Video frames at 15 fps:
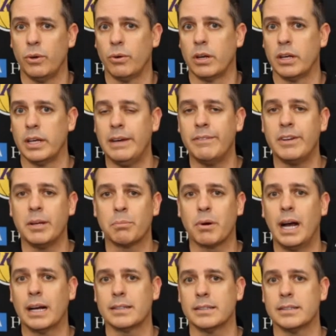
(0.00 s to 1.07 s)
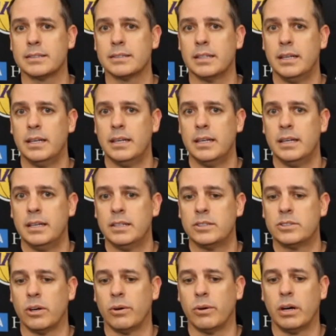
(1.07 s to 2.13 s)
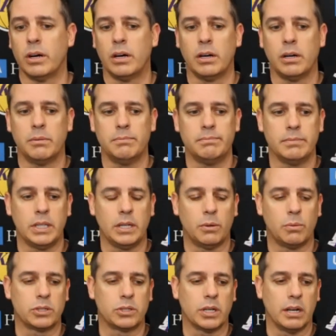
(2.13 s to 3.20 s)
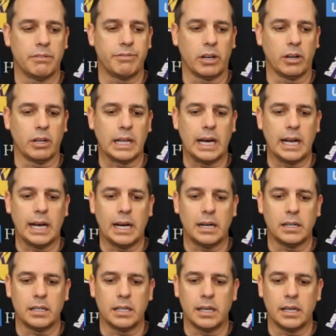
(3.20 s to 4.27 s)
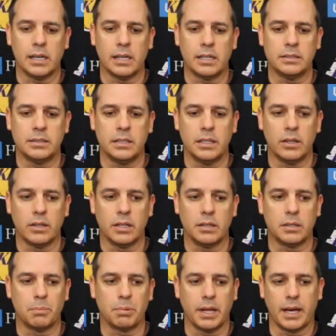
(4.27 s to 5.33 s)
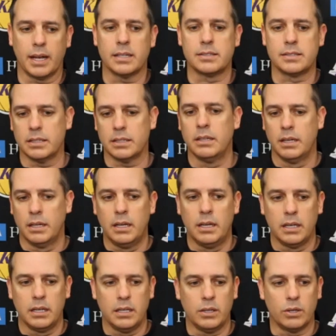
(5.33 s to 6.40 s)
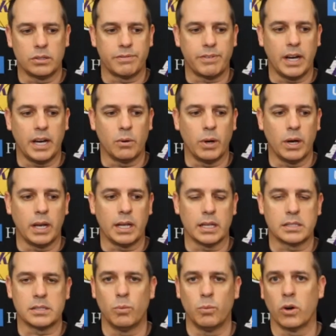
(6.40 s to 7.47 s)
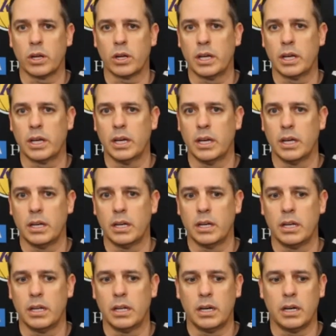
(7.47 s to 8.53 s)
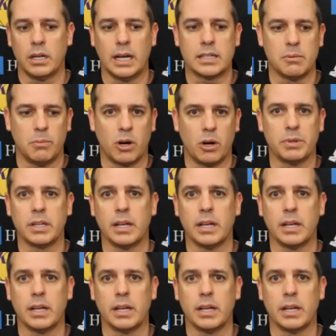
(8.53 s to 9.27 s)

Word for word: an evening practice. So um, you know, we're trying to figure that out, and you know, the, the plan is to you know to find a way to get some work in, uh, not tomorrow, but the next day.